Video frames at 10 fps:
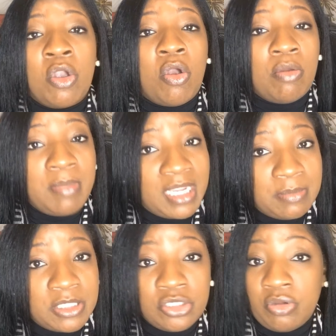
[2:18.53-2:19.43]
Or
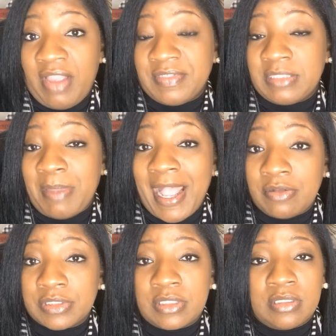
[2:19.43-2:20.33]
maybe you have a
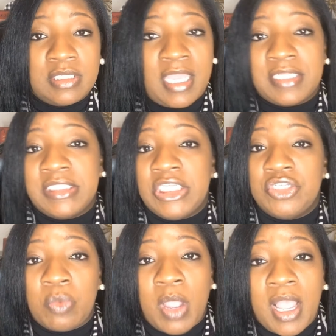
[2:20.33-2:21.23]
spouse, got a
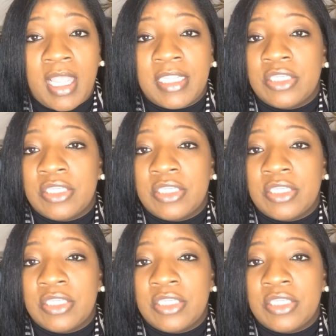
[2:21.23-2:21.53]
DUI,